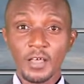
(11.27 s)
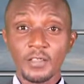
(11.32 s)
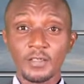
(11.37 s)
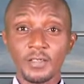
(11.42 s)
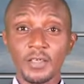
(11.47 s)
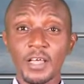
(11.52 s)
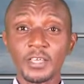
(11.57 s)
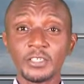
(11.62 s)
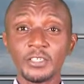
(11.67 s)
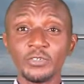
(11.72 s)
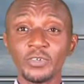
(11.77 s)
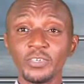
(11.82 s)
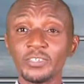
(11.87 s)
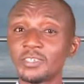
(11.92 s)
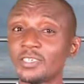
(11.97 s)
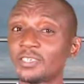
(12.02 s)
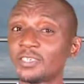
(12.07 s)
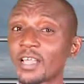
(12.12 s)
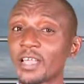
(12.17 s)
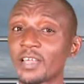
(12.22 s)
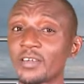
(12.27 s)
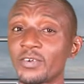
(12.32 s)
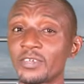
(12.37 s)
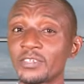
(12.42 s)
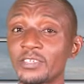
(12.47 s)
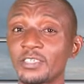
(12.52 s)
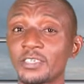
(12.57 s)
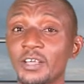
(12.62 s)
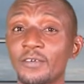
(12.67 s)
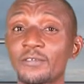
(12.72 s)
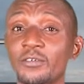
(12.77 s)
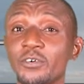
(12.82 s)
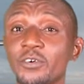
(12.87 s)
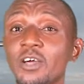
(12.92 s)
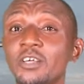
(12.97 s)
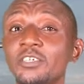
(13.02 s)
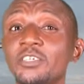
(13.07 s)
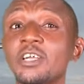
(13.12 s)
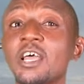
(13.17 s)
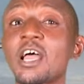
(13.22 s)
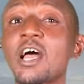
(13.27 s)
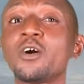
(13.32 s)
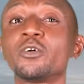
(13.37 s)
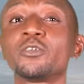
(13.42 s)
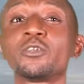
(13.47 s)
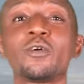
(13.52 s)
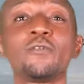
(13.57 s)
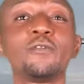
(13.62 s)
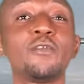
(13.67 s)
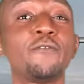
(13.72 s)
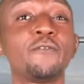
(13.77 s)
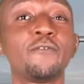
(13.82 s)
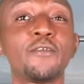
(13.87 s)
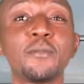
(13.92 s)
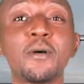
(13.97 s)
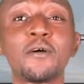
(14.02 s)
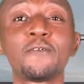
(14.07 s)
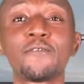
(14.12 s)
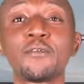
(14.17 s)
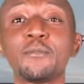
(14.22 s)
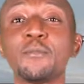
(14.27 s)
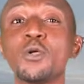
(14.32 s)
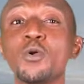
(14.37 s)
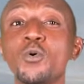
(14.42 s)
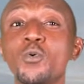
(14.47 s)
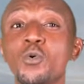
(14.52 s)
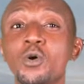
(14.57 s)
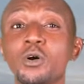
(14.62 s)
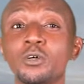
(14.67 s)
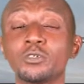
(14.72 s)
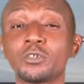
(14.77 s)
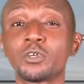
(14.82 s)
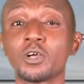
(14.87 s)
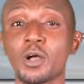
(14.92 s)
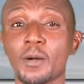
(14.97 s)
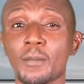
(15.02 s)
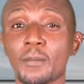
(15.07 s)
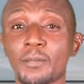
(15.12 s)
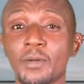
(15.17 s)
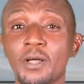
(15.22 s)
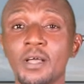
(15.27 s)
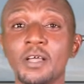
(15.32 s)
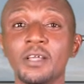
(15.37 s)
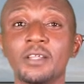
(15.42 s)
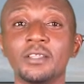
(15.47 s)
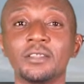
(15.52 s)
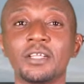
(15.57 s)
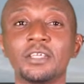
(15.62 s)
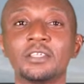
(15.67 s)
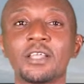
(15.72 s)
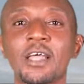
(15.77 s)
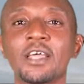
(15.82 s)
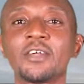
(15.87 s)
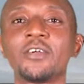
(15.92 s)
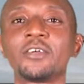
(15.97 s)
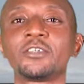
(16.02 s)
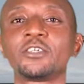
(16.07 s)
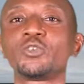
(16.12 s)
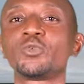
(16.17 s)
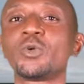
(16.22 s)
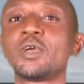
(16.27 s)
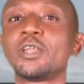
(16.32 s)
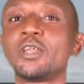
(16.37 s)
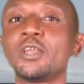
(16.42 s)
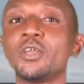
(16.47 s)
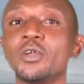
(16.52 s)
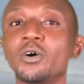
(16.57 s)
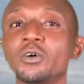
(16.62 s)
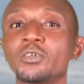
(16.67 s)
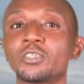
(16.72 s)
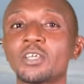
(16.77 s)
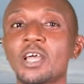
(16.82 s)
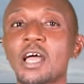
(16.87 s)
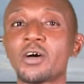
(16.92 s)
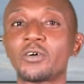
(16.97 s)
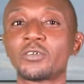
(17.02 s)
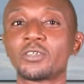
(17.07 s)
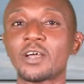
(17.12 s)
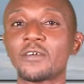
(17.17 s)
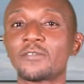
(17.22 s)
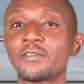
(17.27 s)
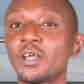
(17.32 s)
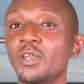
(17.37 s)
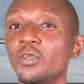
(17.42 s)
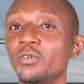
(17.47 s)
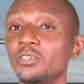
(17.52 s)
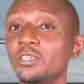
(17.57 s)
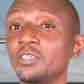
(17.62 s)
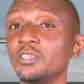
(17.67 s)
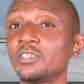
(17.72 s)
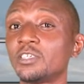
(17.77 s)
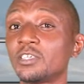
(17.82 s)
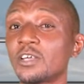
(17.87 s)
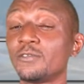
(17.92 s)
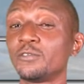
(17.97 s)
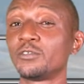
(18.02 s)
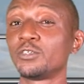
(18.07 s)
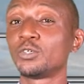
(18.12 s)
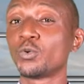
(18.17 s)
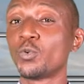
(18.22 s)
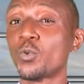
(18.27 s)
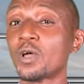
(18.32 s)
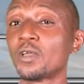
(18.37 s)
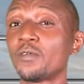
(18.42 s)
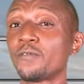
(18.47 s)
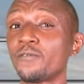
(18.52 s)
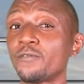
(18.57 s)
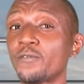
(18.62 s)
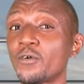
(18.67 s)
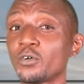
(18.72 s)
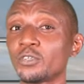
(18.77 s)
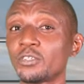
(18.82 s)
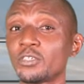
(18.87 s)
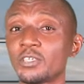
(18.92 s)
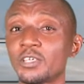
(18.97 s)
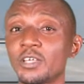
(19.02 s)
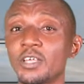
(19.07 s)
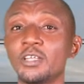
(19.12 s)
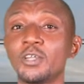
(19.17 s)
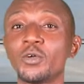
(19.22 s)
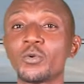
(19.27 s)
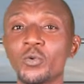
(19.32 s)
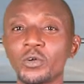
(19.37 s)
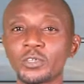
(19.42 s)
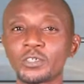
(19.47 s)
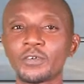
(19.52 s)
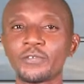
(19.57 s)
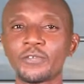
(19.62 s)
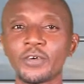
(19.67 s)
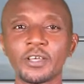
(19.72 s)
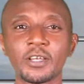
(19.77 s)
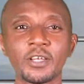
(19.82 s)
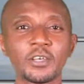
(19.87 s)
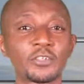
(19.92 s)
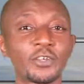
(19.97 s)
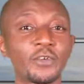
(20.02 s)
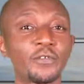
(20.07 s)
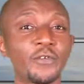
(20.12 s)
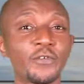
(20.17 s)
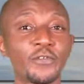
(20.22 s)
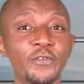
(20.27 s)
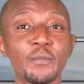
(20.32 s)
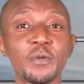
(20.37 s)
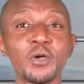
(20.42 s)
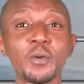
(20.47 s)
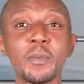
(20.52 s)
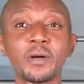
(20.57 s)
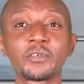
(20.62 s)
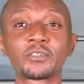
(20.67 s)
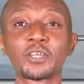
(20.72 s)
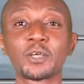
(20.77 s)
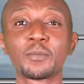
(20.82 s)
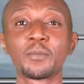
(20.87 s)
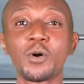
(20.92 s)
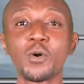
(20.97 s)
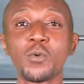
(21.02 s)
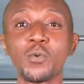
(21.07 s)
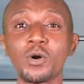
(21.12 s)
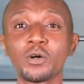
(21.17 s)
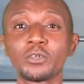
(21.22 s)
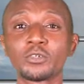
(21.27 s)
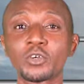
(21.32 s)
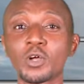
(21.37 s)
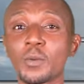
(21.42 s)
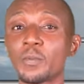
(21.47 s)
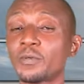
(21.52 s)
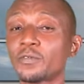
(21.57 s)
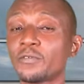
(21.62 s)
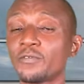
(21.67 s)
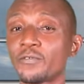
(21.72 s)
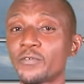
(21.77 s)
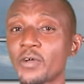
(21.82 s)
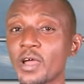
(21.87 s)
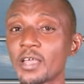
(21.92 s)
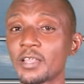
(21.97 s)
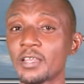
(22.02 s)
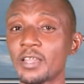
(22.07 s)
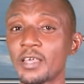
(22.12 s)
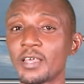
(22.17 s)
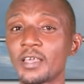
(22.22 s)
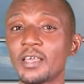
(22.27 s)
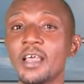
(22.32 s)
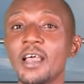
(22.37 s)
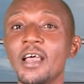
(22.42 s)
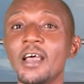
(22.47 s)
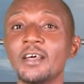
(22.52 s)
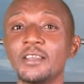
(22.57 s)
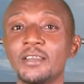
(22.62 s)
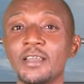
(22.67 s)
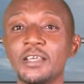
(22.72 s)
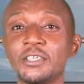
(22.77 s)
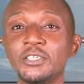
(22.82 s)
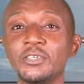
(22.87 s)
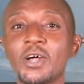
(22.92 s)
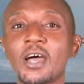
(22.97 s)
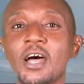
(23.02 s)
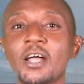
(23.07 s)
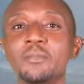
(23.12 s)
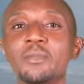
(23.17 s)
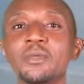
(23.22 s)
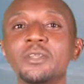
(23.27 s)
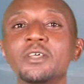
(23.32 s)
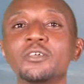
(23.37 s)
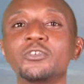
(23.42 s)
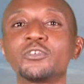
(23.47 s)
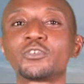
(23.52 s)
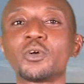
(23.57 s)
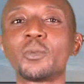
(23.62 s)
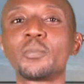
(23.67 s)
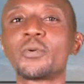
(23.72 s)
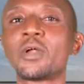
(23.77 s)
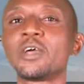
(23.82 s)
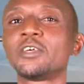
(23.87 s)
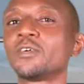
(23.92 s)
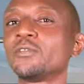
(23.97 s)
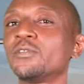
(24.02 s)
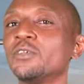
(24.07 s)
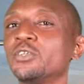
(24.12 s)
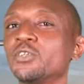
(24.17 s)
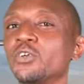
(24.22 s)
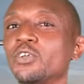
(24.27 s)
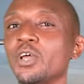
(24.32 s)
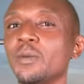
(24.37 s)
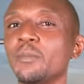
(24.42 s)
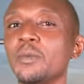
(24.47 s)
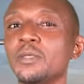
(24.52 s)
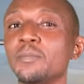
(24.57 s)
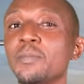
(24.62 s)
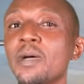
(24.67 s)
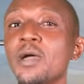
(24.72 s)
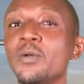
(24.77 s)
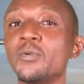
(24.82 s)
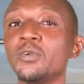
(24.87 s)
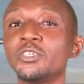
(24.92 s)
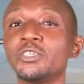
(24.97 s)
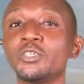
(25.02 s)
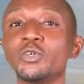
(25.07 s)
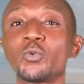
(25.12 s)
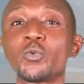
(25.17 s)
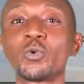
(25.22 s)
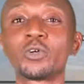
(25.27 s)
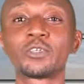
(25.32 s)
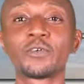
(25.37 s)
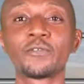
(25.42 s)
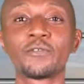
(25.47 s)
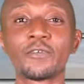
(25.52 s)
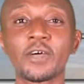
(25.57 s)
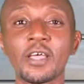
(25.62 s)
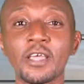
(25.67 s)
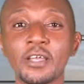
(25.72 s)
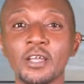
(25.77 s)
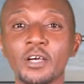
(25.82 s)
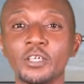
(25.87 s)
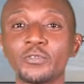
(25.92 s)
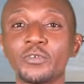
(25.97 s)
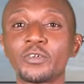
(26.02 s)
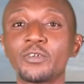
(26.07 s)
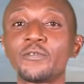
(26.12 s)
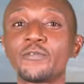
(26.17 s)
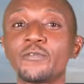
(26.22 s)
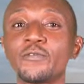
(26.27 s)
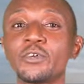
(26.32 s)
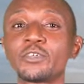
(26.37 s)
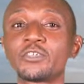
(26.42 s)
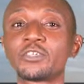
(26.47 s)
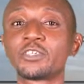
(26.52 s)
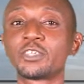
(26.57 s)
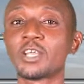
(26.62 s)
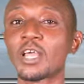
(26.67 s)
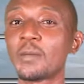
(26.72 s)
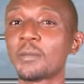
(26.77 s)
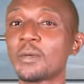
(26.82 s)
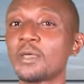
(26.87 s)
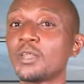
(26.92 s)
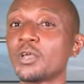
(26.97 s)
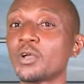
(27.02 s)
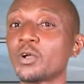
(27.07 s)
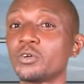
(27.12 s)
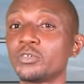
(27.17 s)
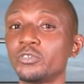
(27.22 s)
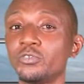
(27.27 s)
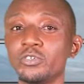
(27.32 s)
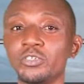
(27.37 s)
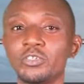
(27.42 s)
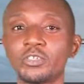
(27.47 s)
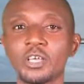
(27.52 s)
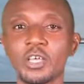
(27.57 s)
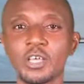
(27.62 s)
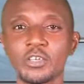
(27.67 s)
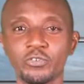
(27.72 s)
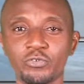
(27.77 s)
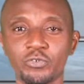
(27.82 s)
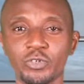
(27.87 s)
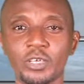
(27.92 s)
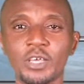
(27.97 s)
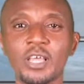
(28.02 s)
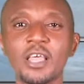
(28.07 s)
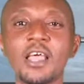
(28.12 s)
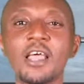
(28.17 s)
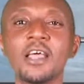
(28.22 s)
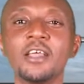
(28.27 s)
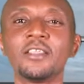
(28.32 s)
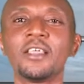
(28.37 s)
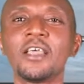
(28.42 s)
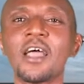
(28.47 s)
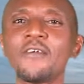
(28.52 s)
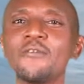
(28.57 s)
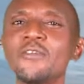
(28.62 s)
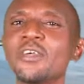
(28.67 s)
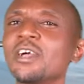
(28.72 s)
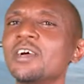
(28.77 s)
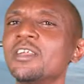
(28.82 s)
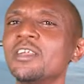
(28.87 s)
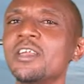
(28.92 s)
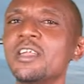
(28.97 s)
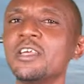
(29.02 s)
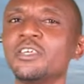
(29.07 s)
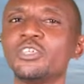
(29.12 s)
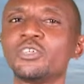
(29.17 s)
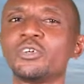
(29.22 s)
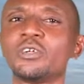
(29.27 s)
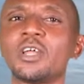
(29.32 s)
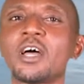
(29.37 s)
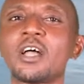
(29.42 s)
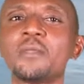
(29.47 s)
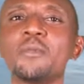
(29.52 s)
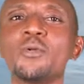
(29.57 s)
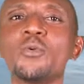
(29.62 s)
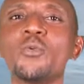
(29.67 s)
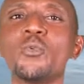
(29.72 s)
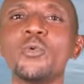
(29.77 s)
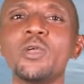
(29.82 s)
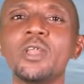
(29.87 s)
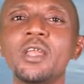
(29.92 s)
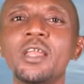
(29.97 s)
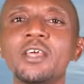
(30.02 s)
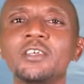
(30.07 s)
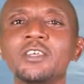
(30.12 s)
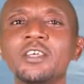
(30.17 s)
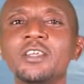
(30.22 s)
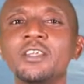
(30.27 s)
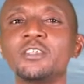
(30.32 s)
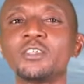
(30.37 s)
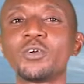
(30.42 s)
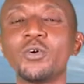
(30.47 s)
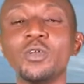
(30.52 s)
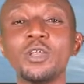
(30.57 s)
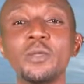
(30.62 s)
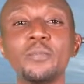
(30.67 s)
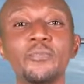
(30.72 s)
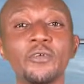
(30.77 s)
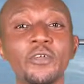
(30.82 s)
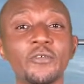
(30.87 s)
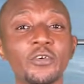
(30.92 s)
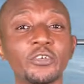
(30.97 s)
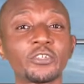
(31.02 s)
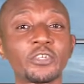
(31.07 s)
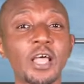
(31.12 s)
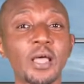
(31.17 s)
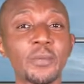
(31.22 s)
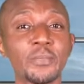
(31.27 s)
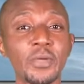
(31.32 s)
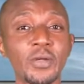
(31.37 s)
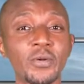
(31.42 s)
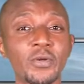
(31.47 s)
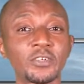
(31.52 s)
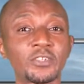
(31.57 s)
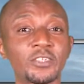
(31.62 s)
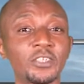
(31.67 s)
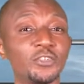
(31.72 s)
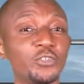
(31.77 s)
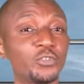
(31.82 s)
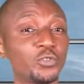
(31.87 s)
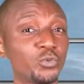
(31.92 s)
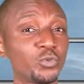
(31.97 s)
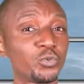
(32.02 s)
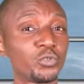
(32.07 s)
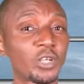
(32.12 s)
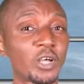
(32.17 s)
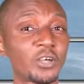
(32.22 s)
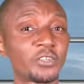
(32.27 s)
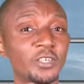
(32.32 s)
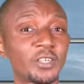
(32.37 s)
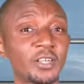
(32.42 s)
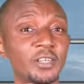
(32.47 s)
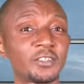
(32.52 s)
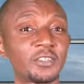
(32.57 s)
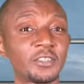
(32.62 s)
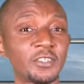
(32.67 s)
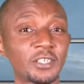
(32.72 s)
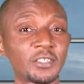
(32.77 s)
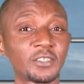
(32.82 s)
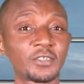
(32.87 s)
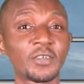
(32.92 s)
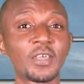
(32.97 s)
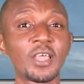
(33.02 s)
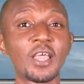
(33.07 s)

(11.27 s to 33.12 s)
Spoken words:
Nigeria's the Tigresses have crashed out of the FIBA Female World Cup. The Tigresses were knocked out after losing 71-40 in the quarterfinals of the Female Basketball World Cup on Friday. Nigeria had been the surprise of the tournament by reaching the quarterfinals for the first time in the country's history. The African nation had been winless in its only previous appearance in 2006.